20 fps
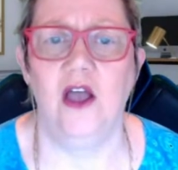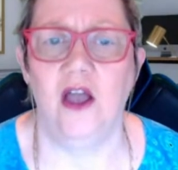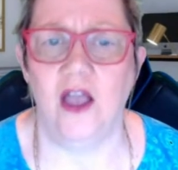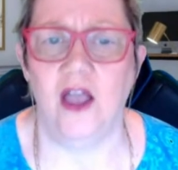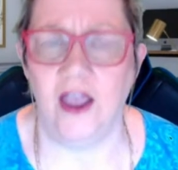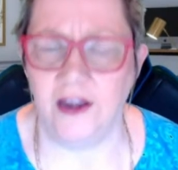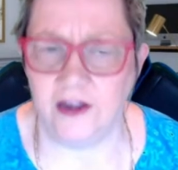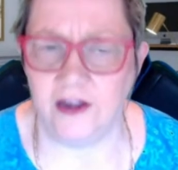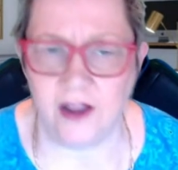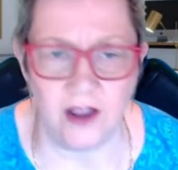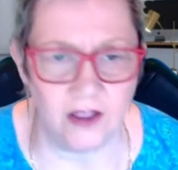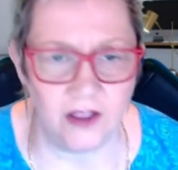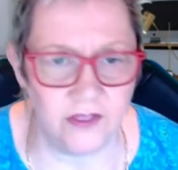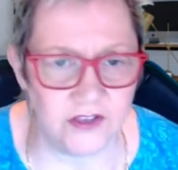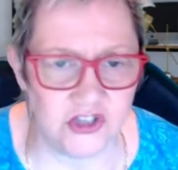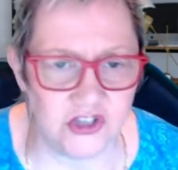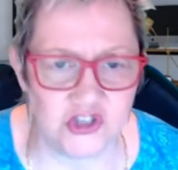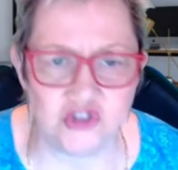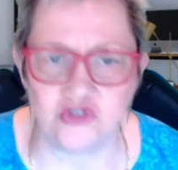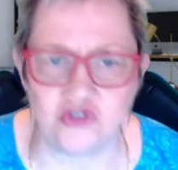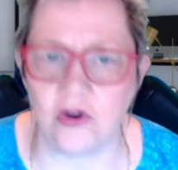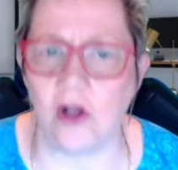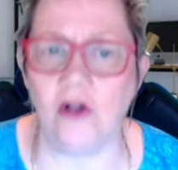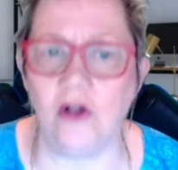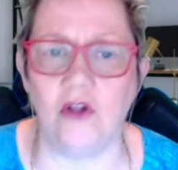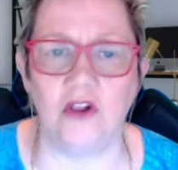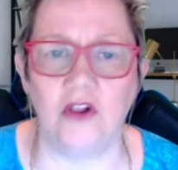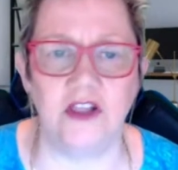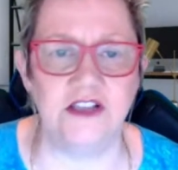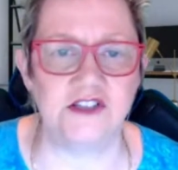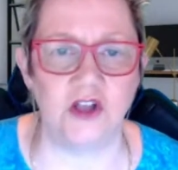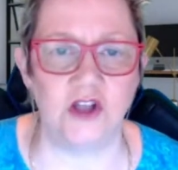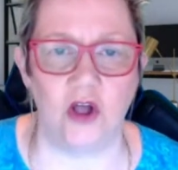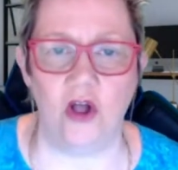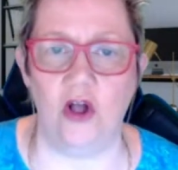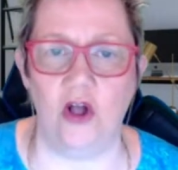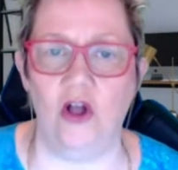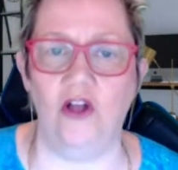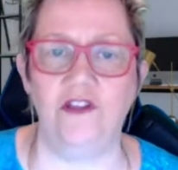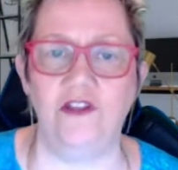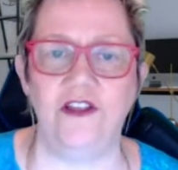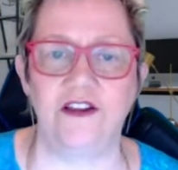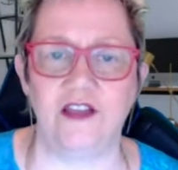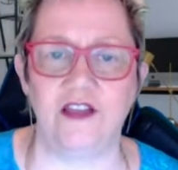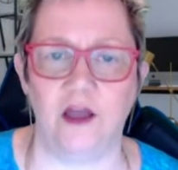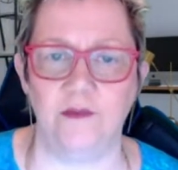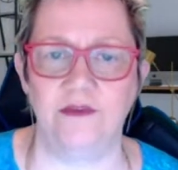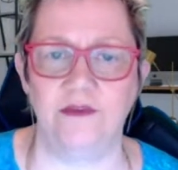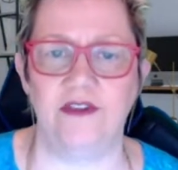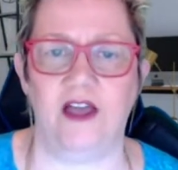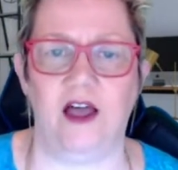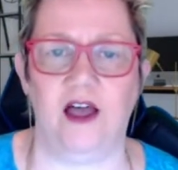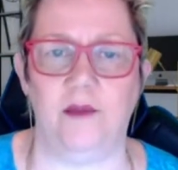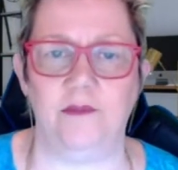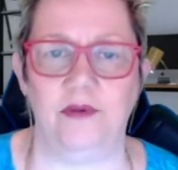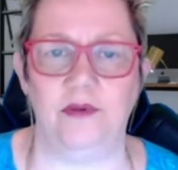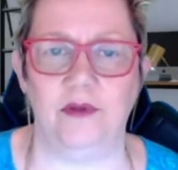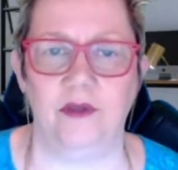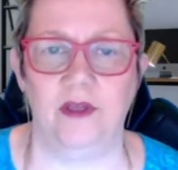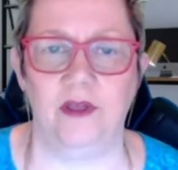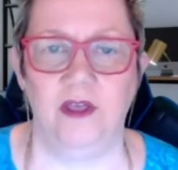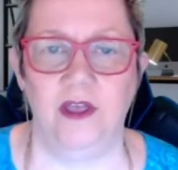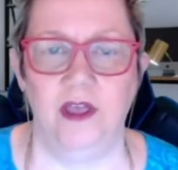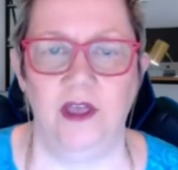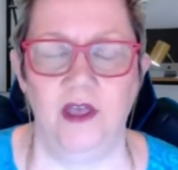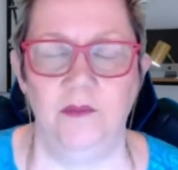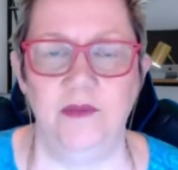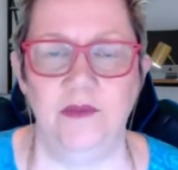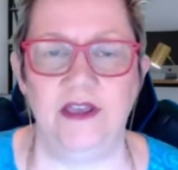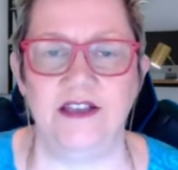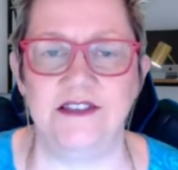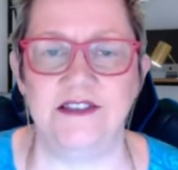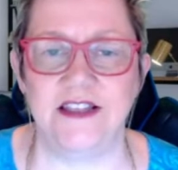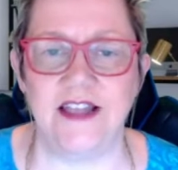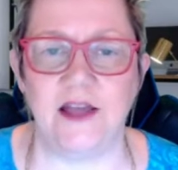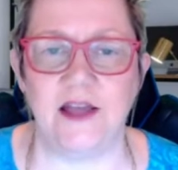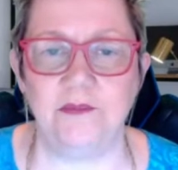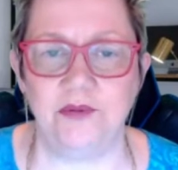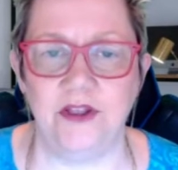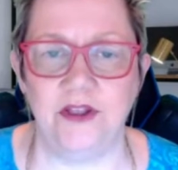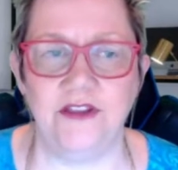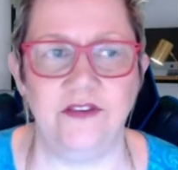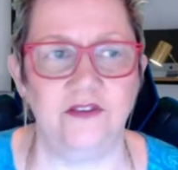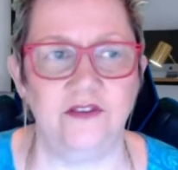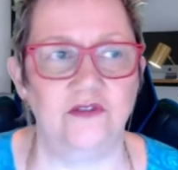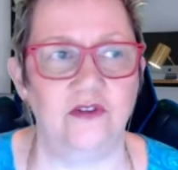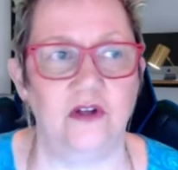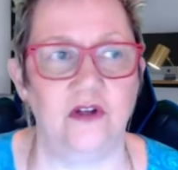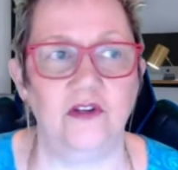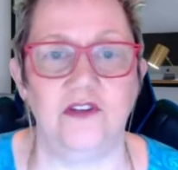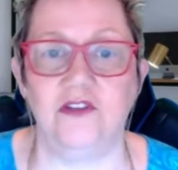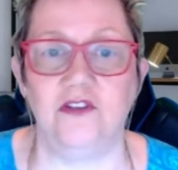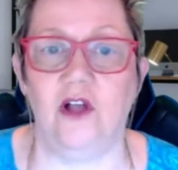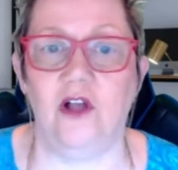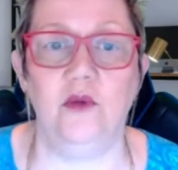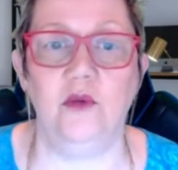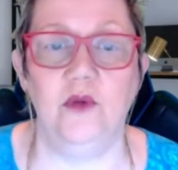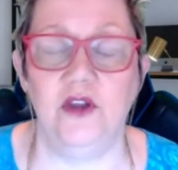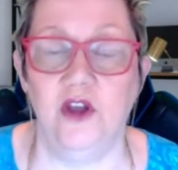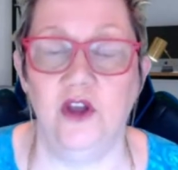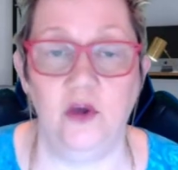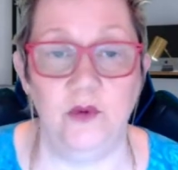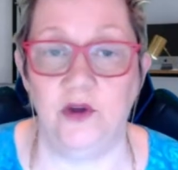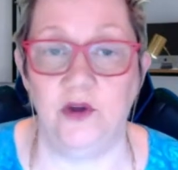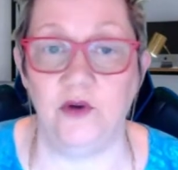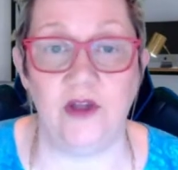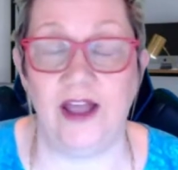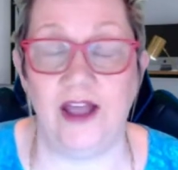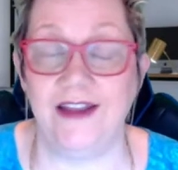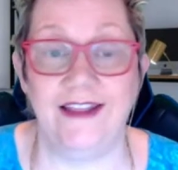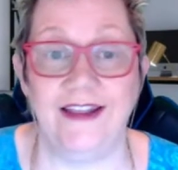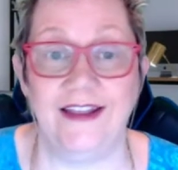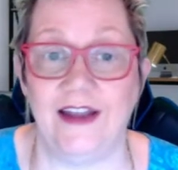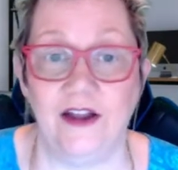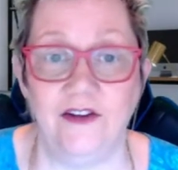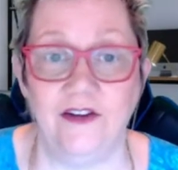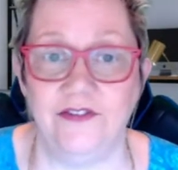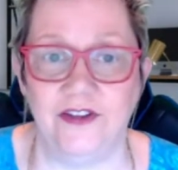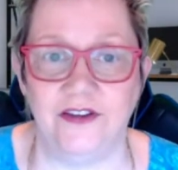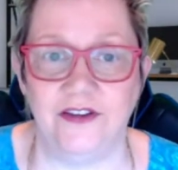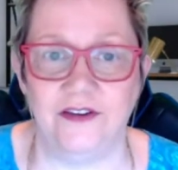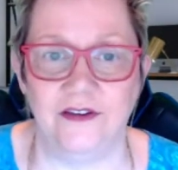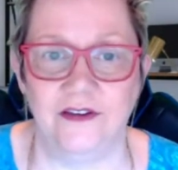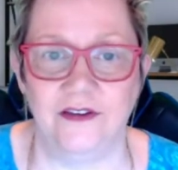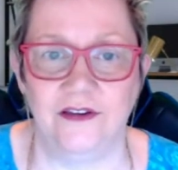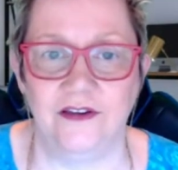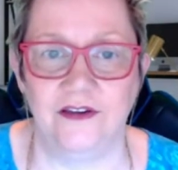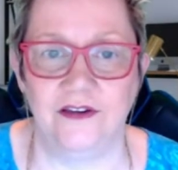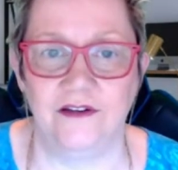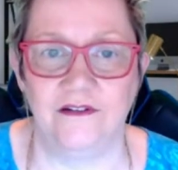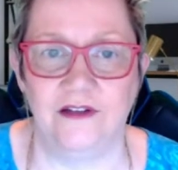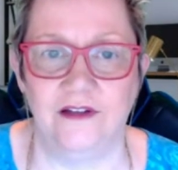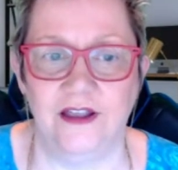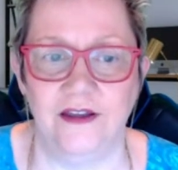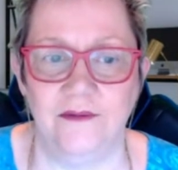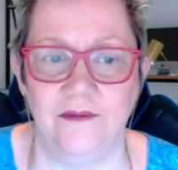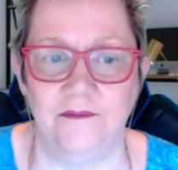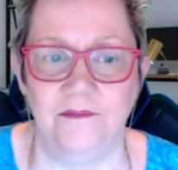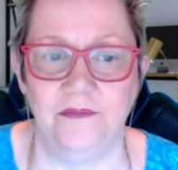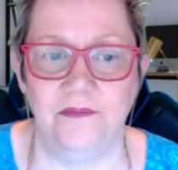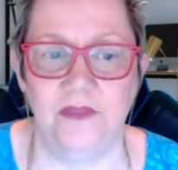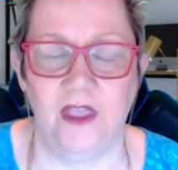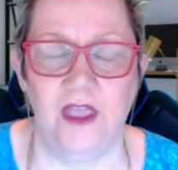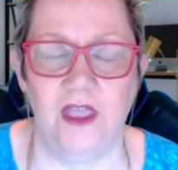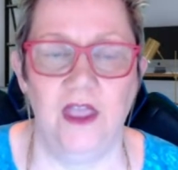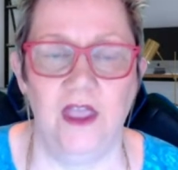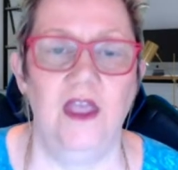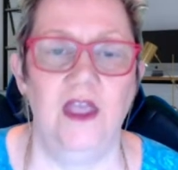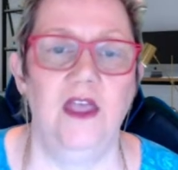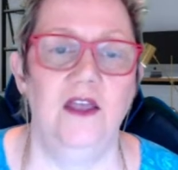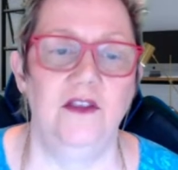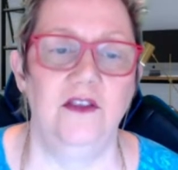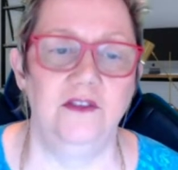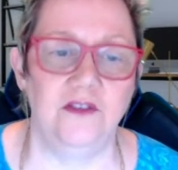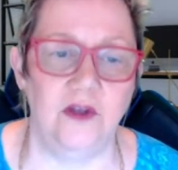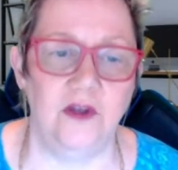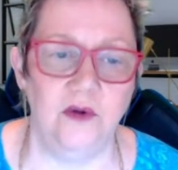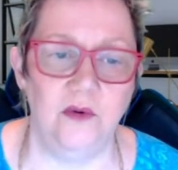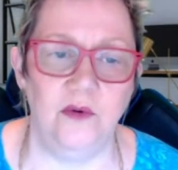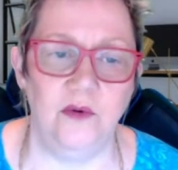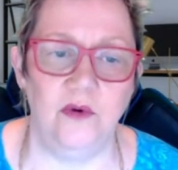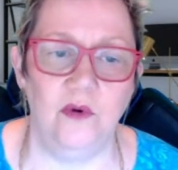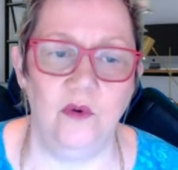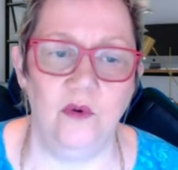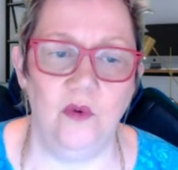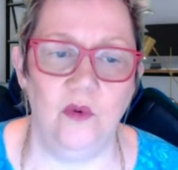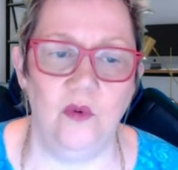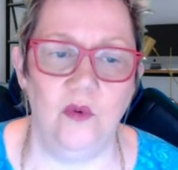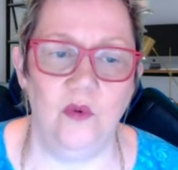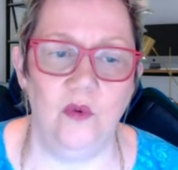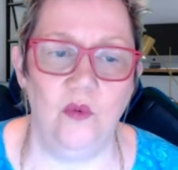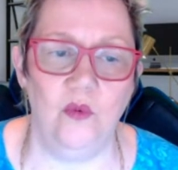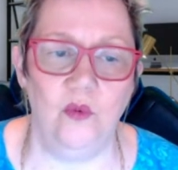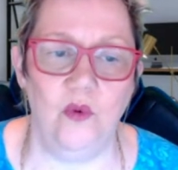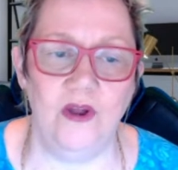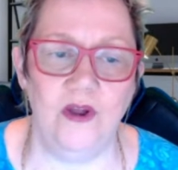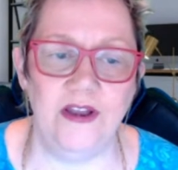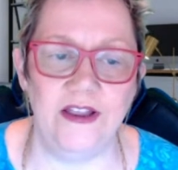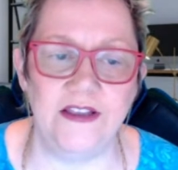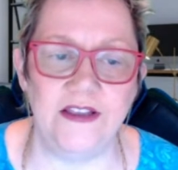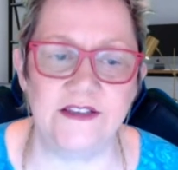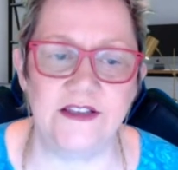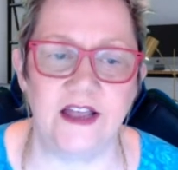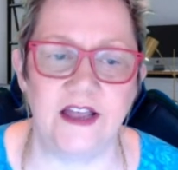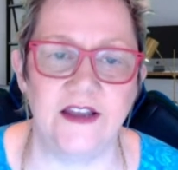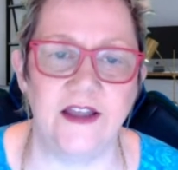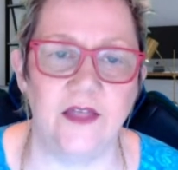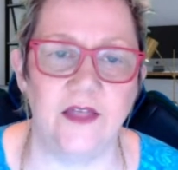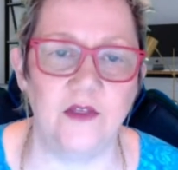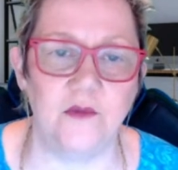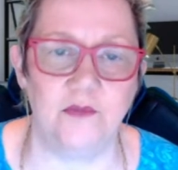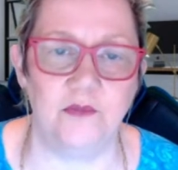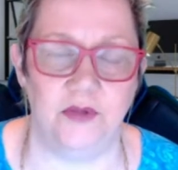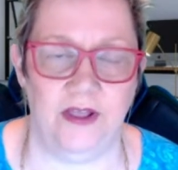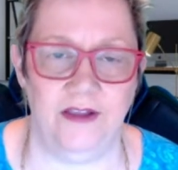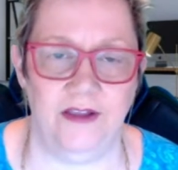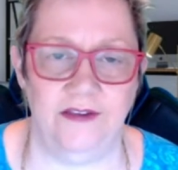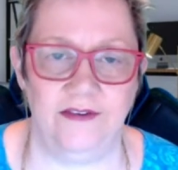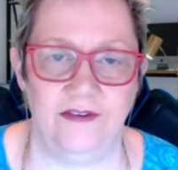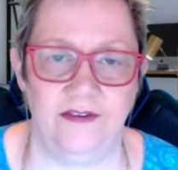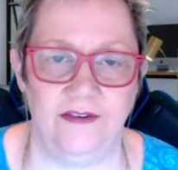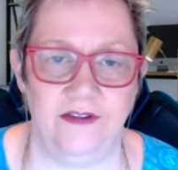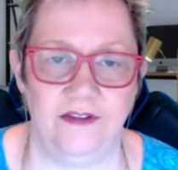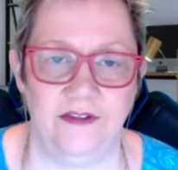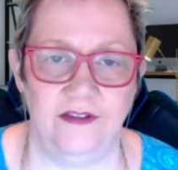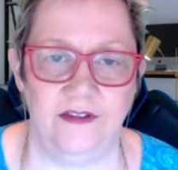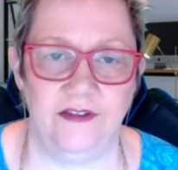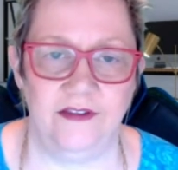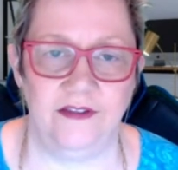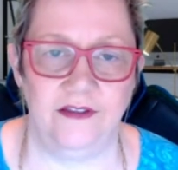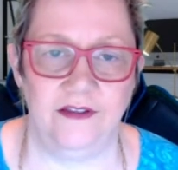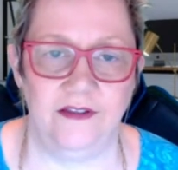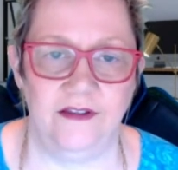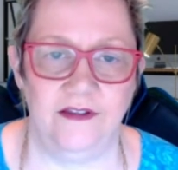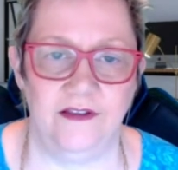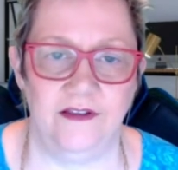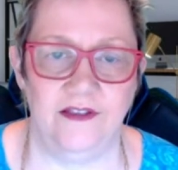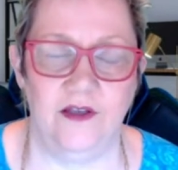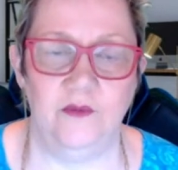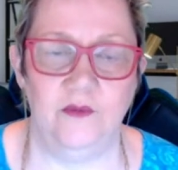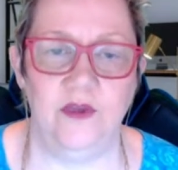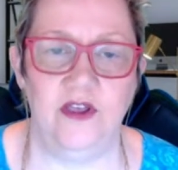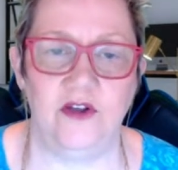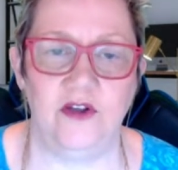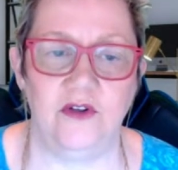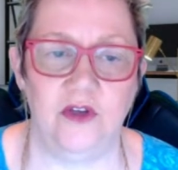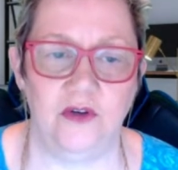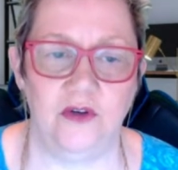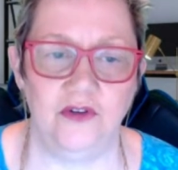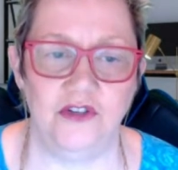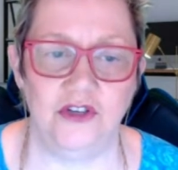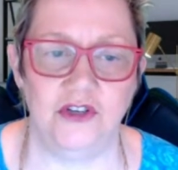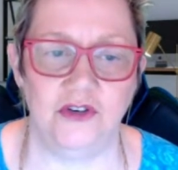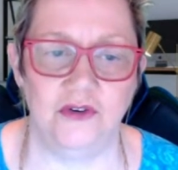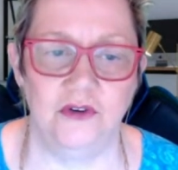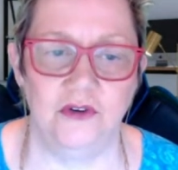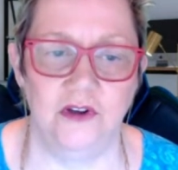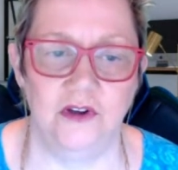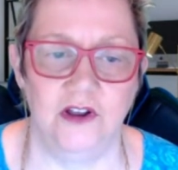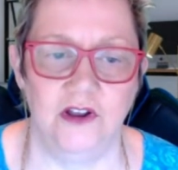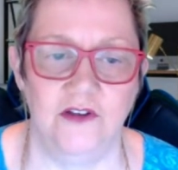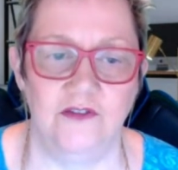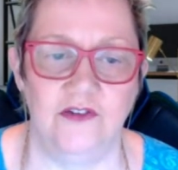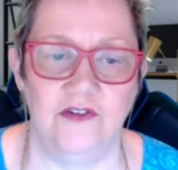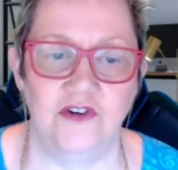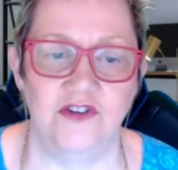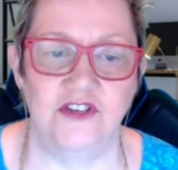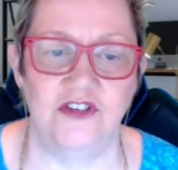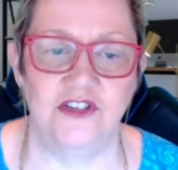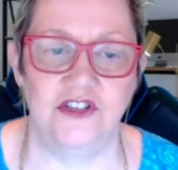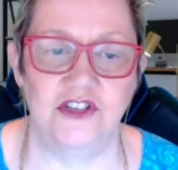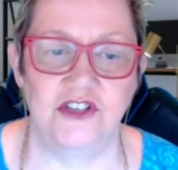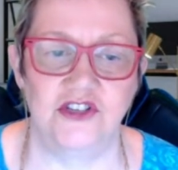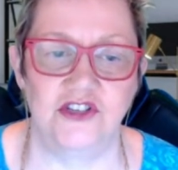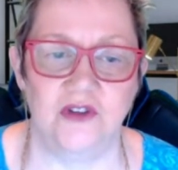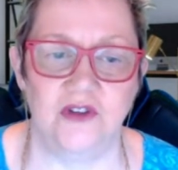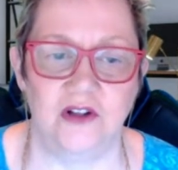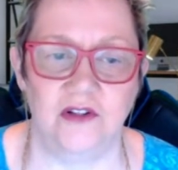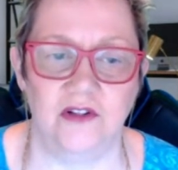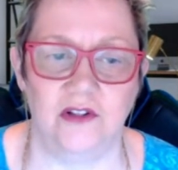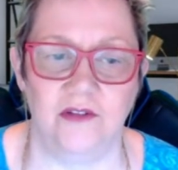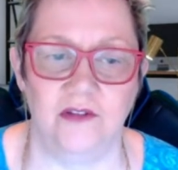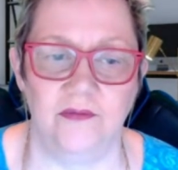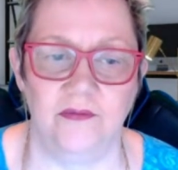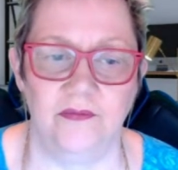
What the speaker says: And the struggle is all that comes up, because in that place of struggle, it's all we know. We don't know how to get out of it, right? So what is another place that we could go to versus the struggle?